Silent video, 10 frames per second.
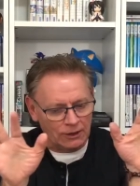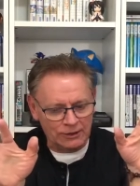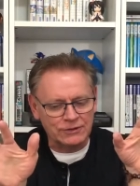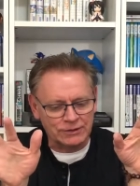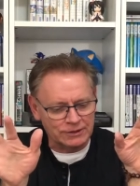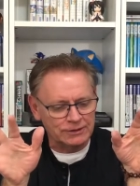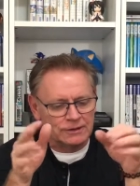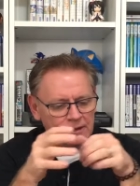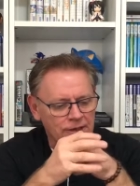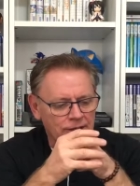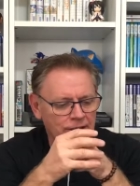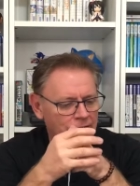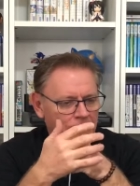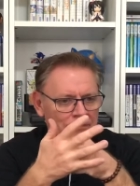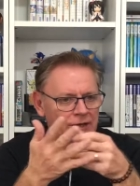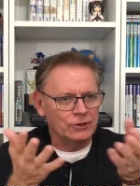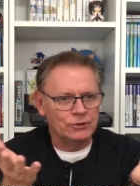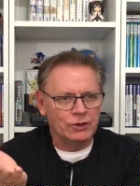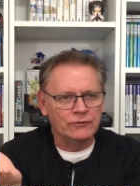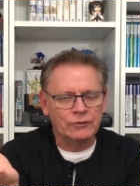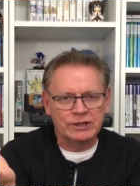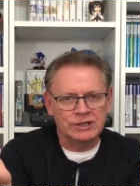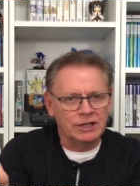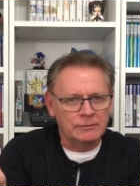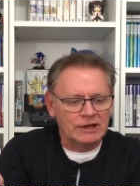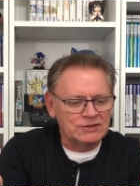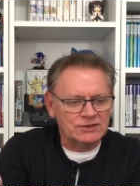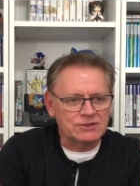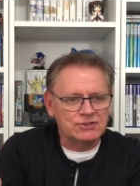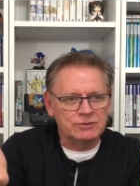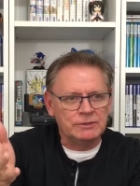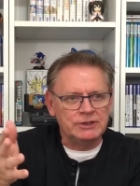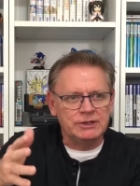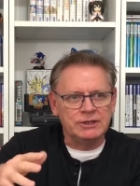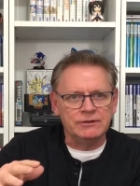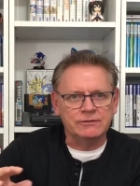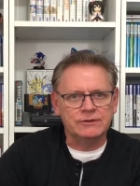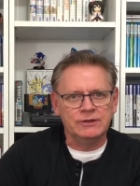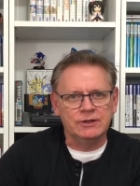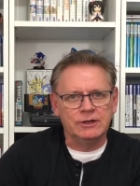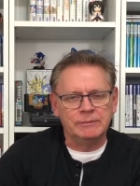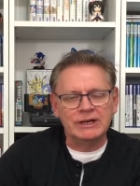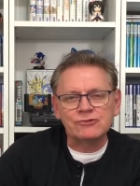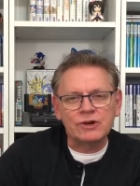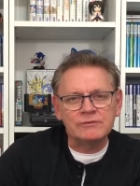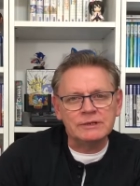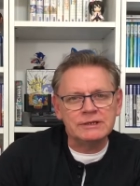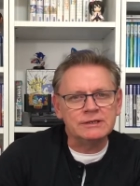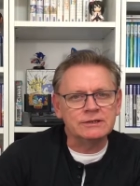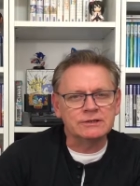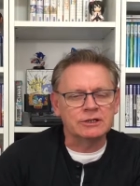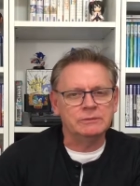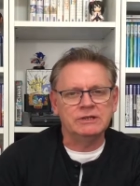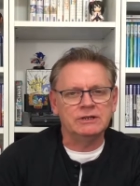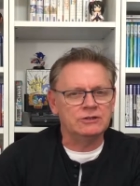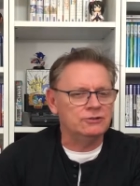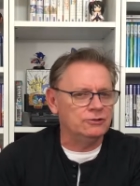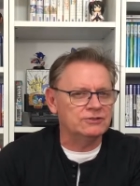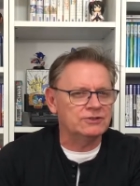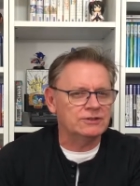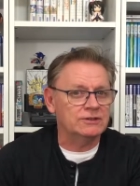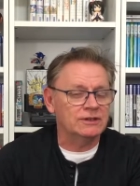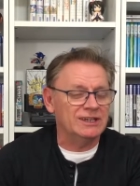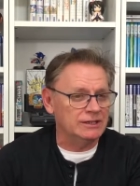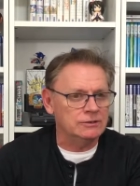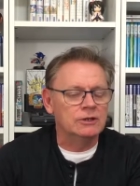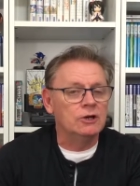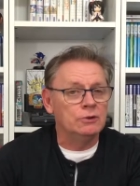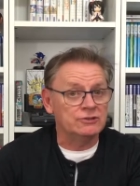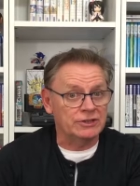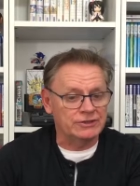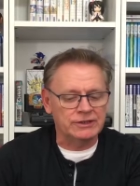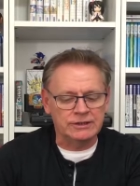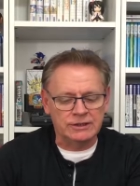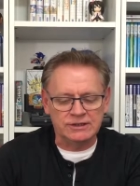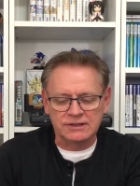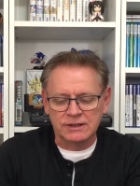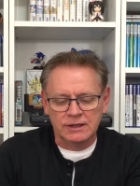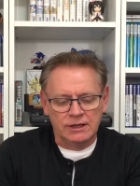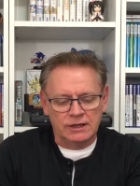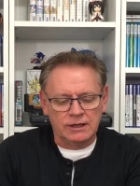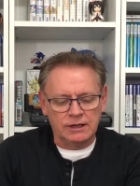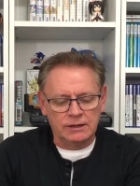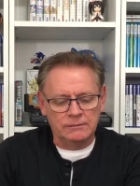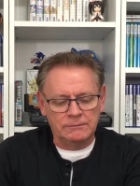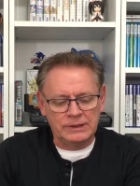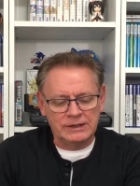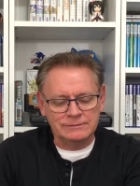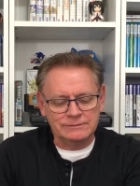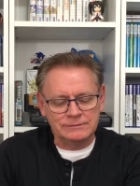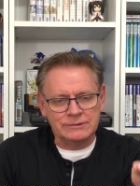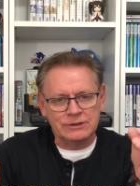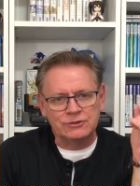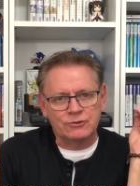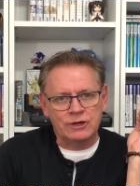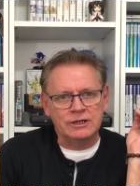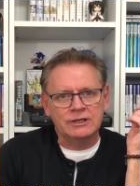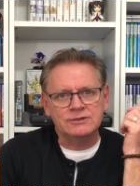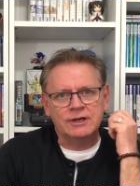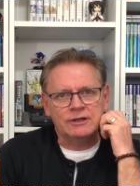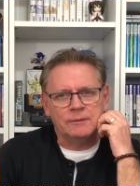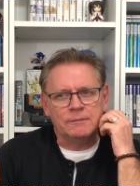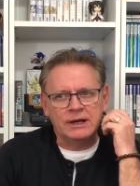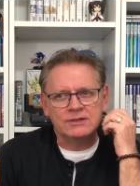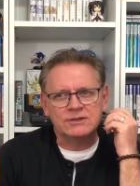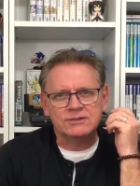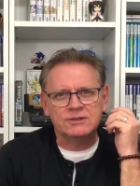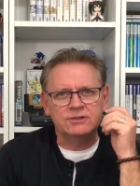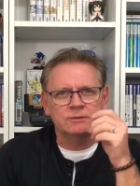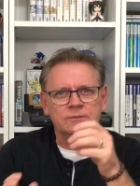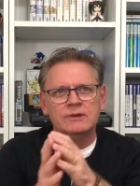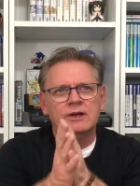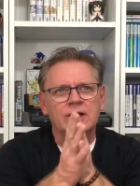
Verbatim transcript: Honestly, I don't know if we're going to get a Master System Mini, if the Mega Drive Mini is going to be a huge hit, which I think it is, but you know, trying to hunt down a Master System